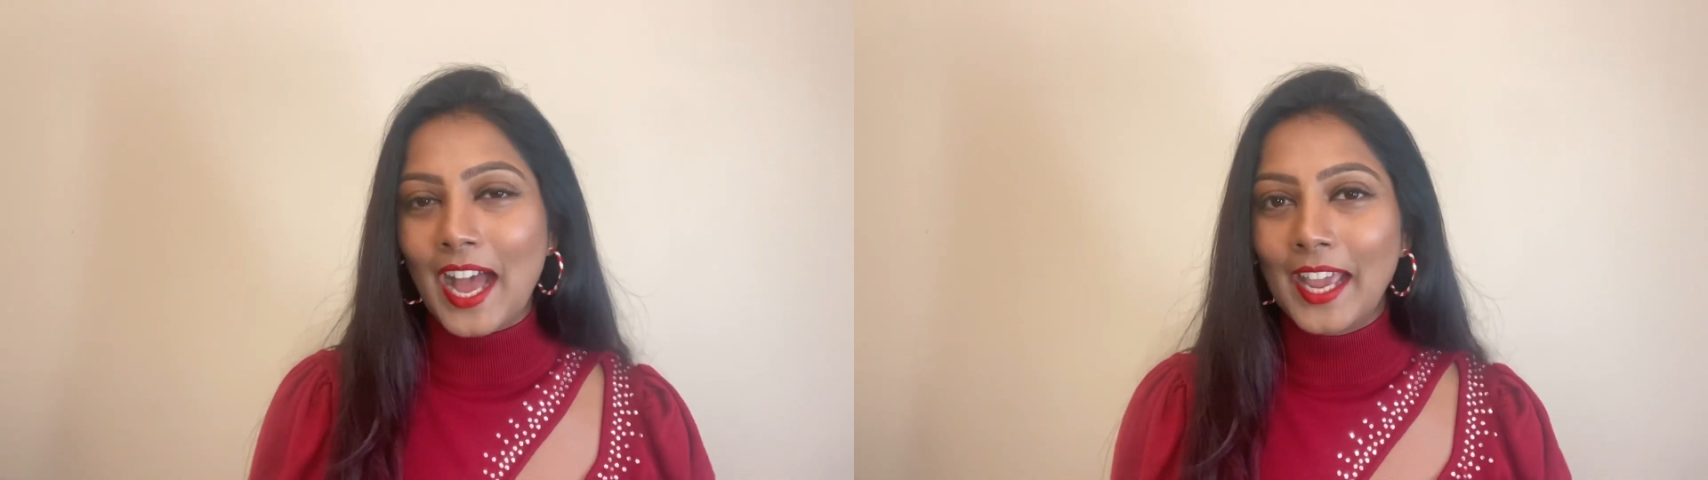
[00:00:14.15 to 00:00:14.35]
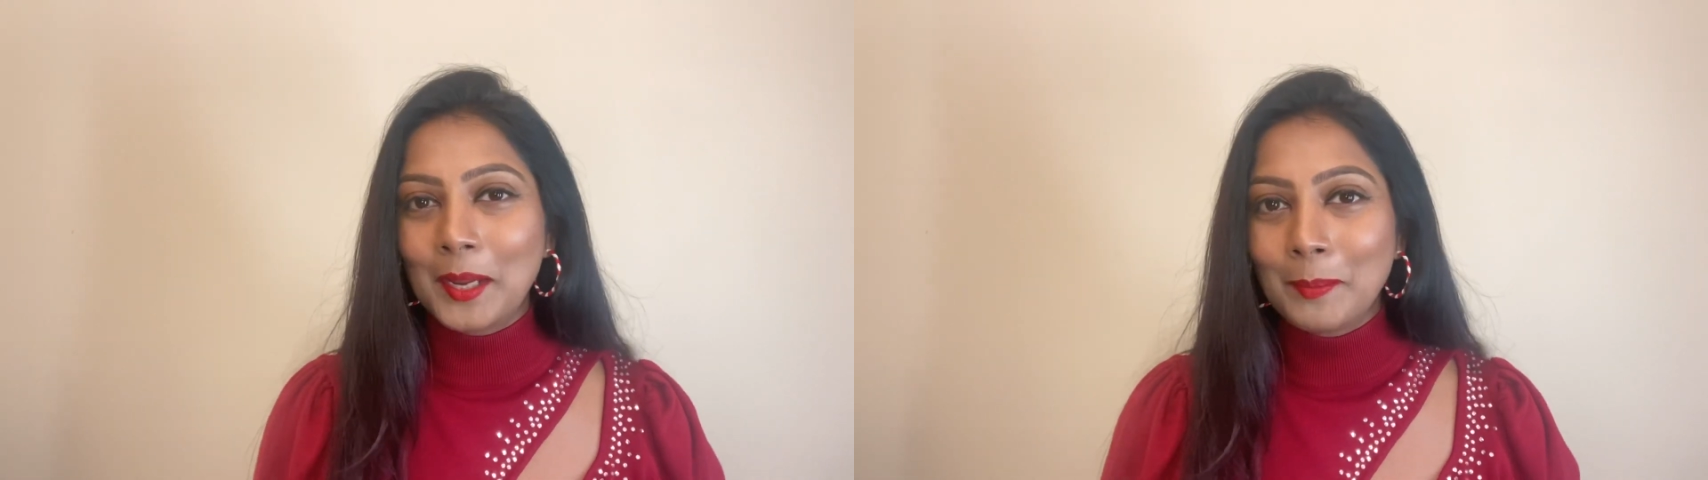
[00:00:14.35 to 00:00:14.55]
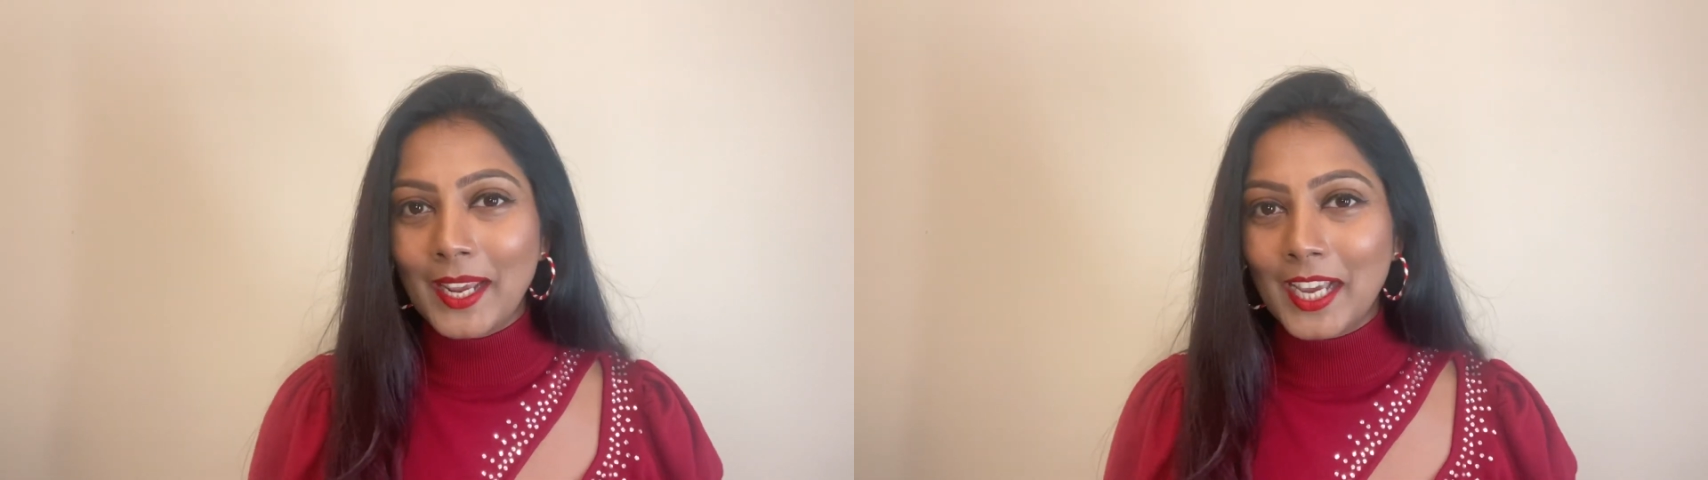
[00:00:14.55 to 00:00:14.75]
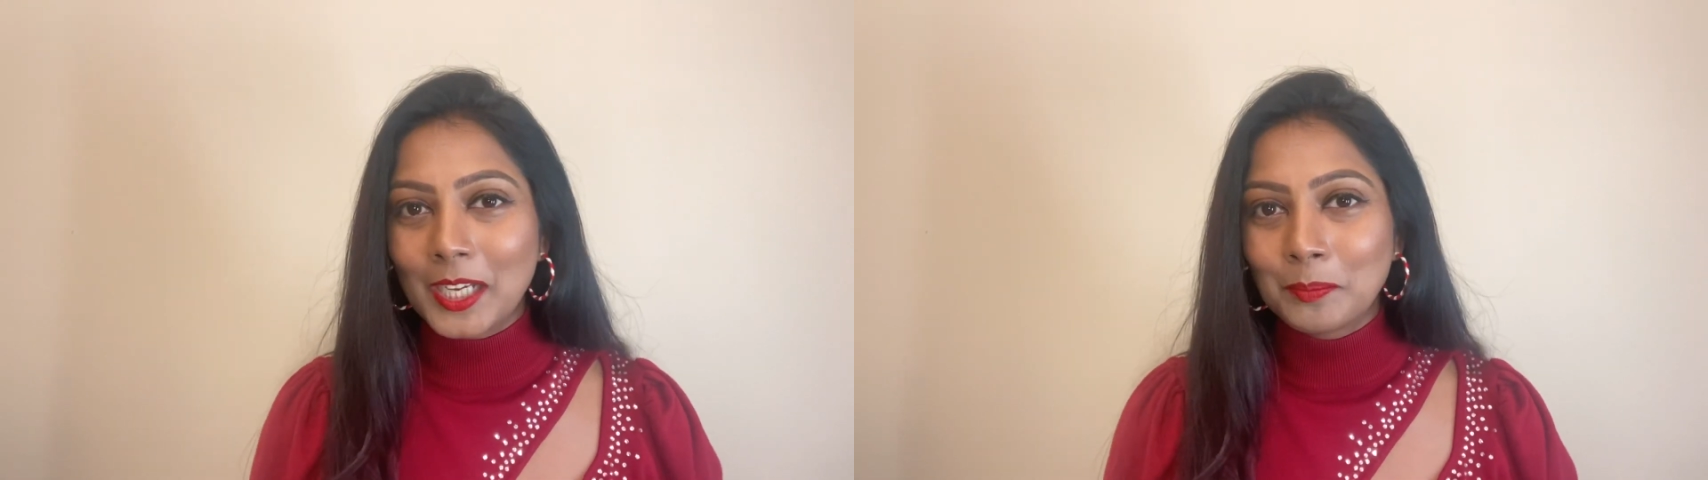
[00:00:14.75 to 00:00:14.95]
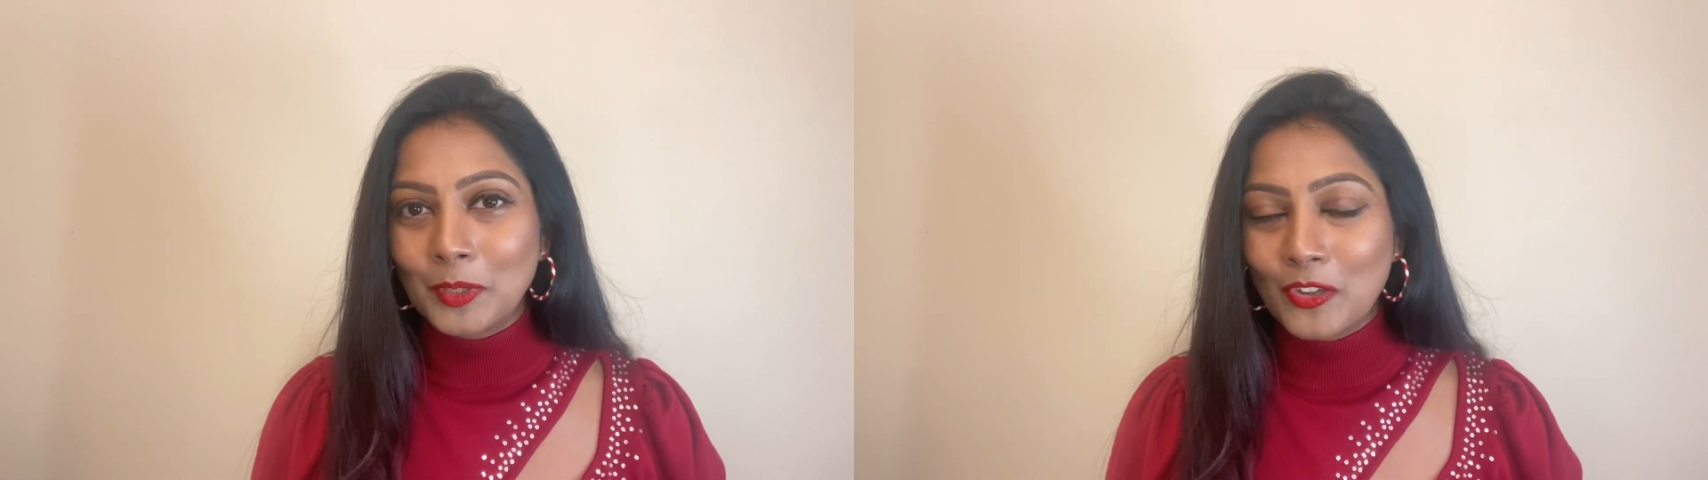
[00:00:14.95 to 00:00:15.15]
eye
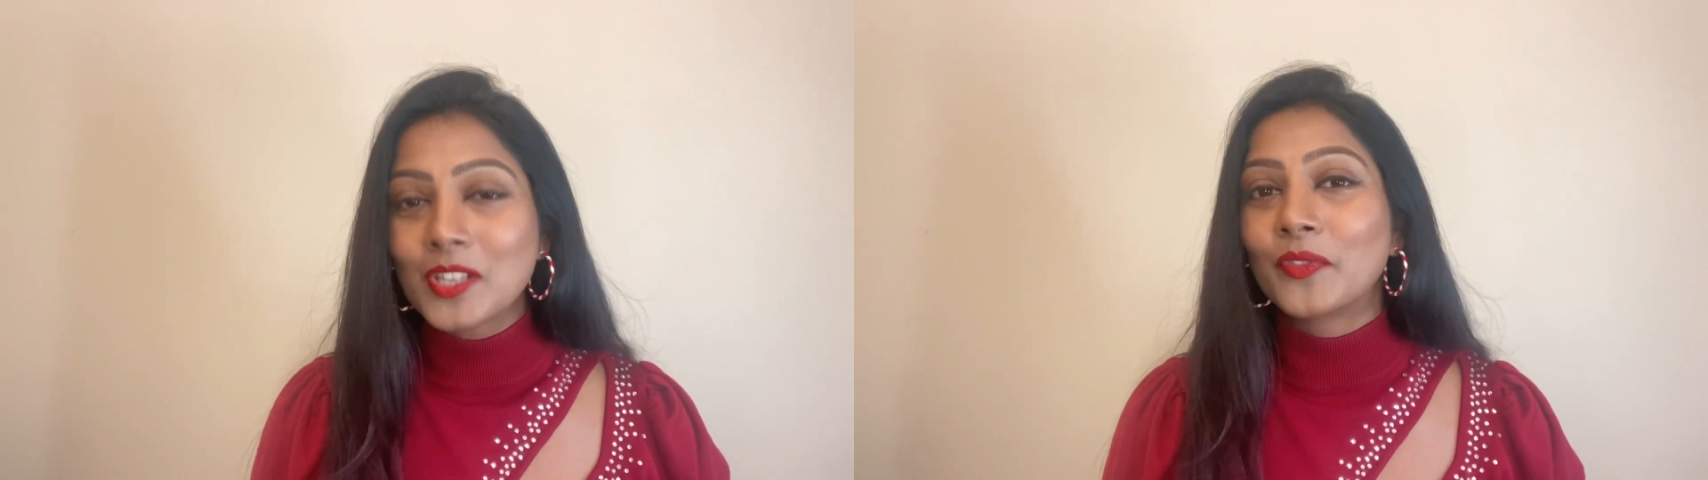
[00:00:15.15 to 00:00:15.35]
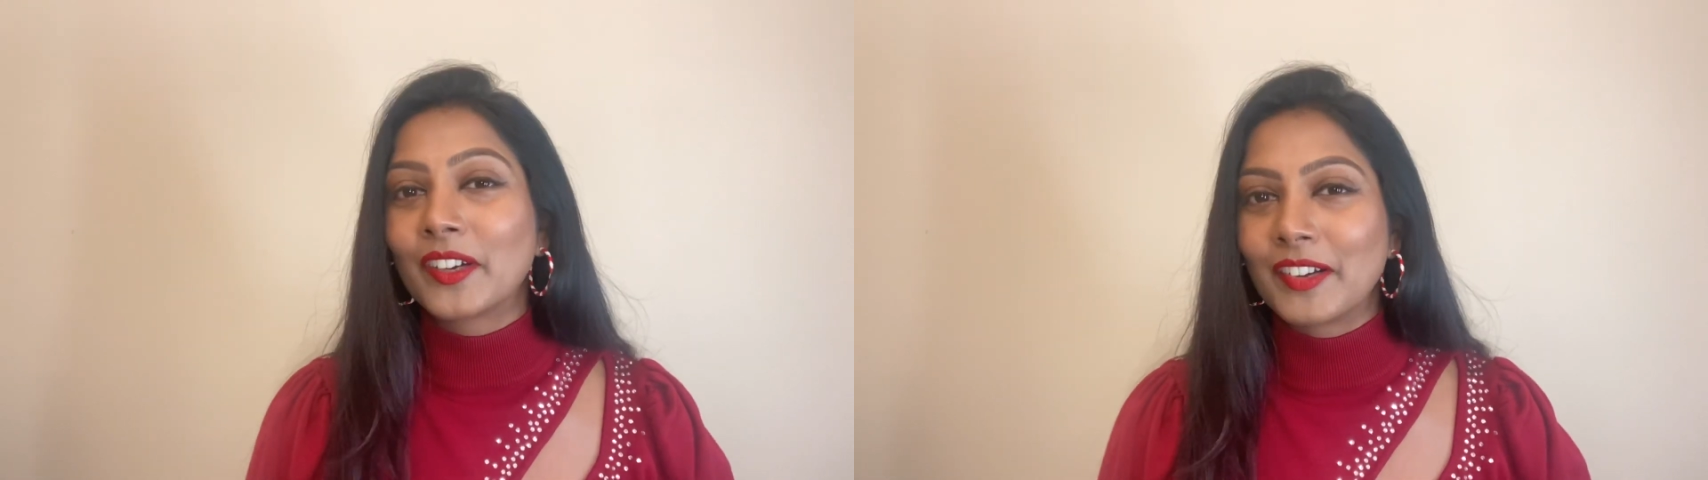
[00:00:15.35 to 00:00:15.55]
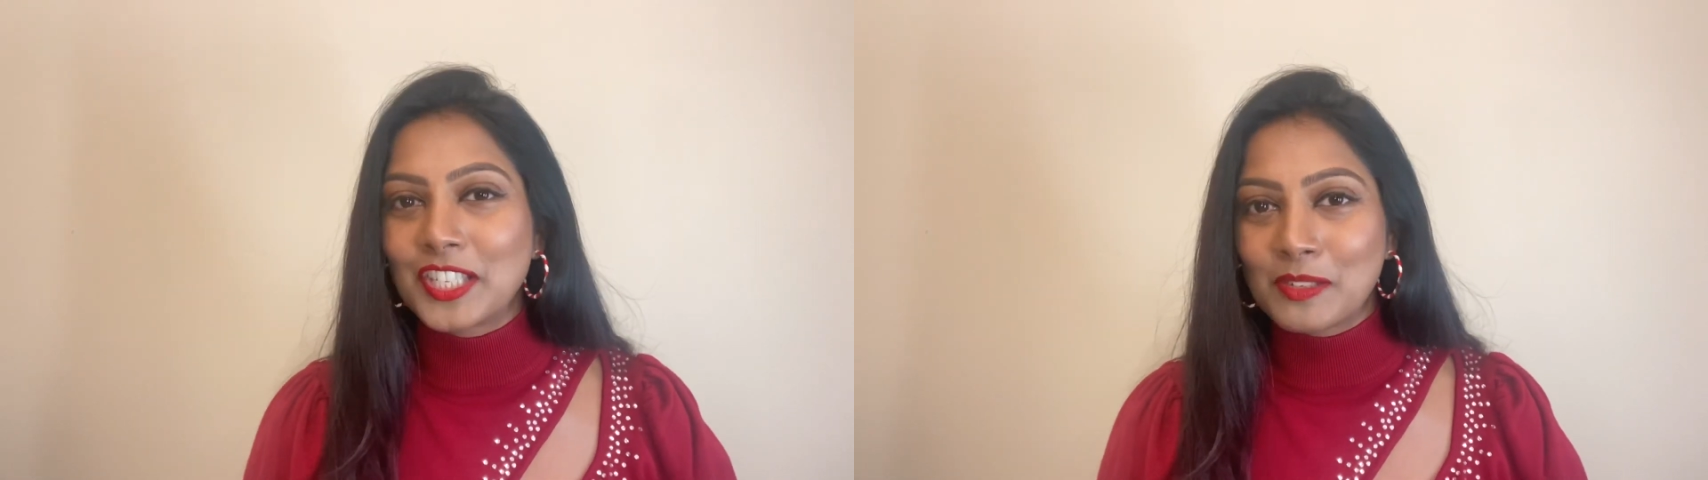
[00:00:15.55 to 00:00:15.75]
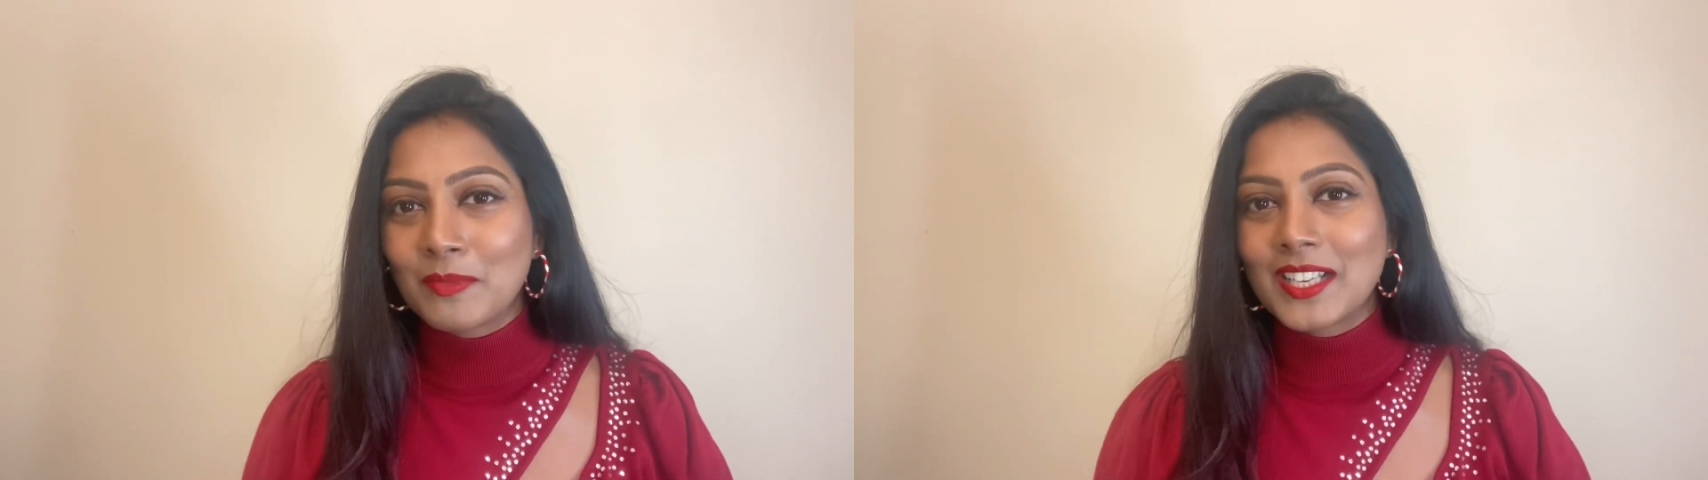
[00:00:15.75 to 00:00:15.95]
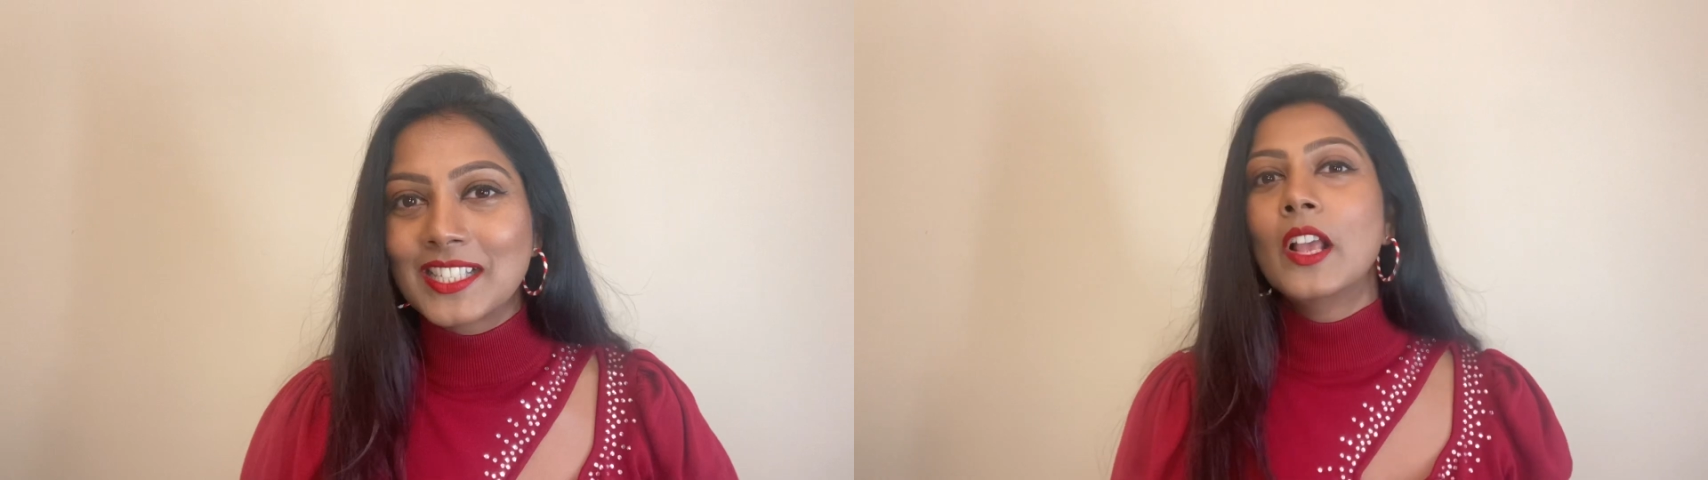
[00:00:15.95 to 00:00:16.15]
makeup looks for
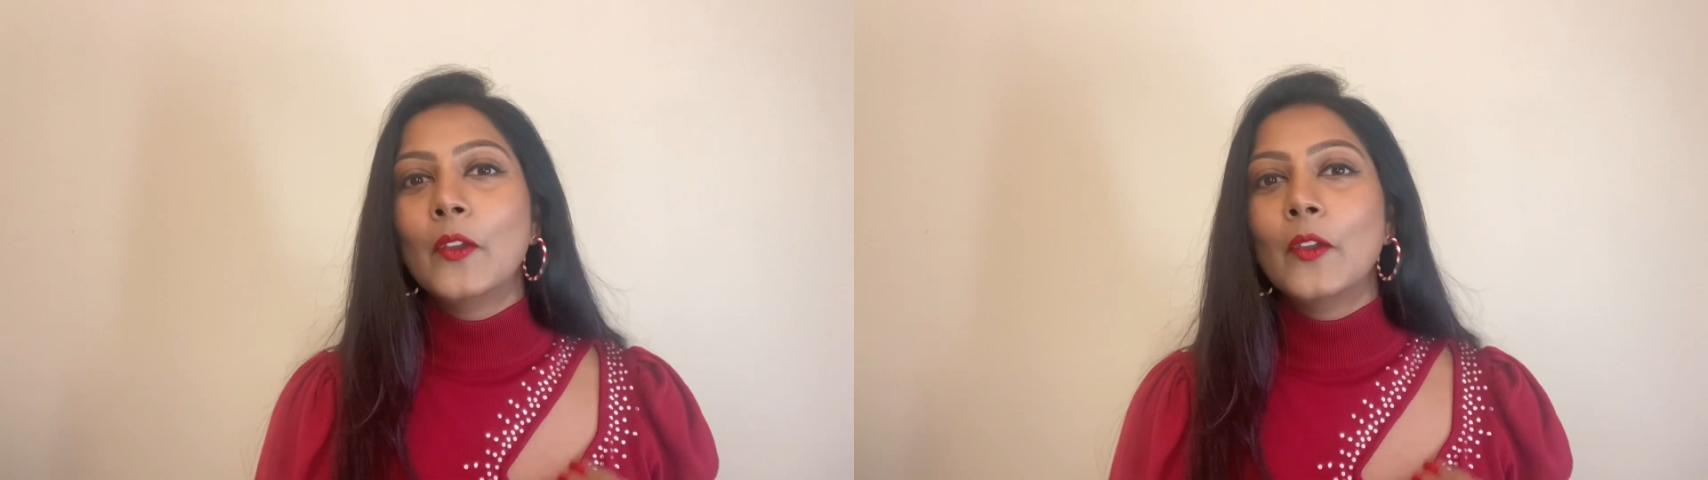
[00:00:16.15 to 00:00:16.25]
Christmas,